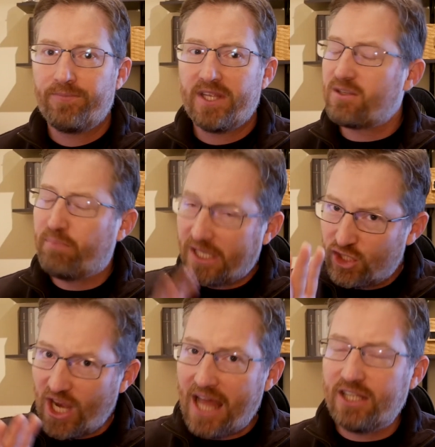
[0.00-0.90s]
It's a big
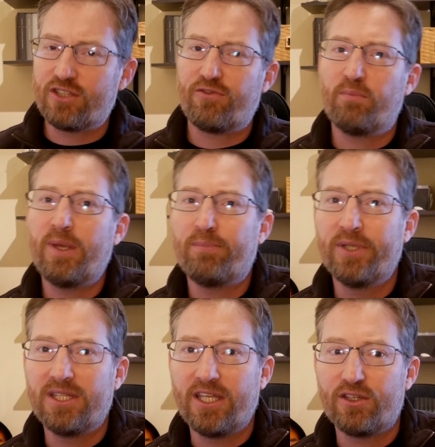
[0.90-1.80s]
challenge for people
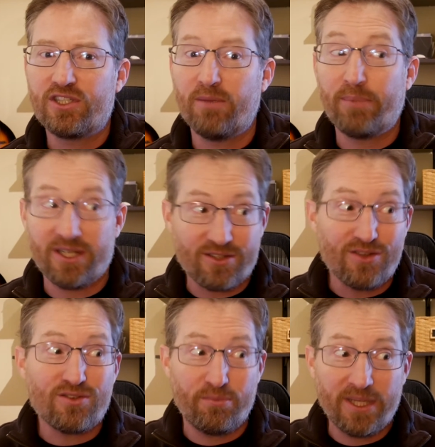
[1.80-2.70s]
in leadership, but it's
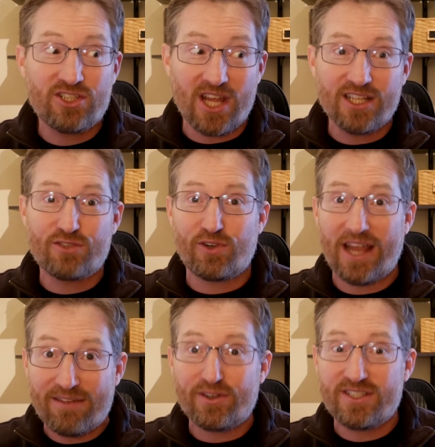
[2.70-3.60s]
also a big challenge for
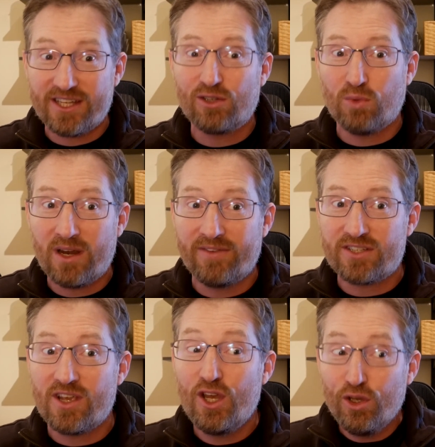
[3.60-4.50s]
every single one of
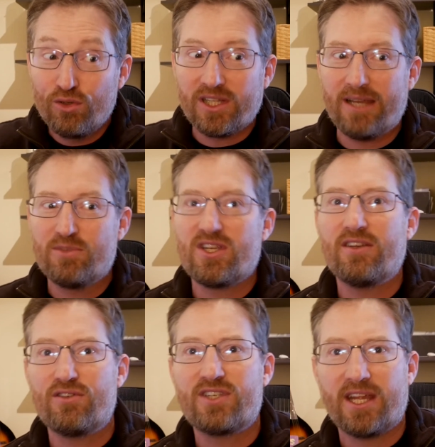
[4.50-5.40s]
us who claims to
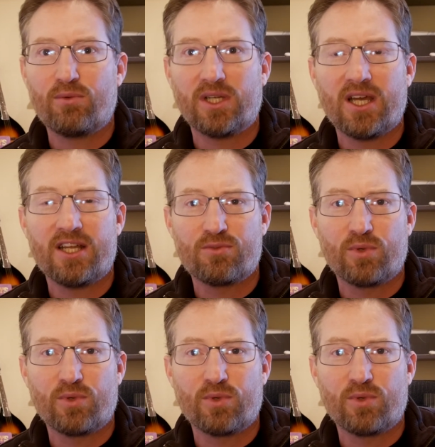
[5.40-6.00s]
understand what God's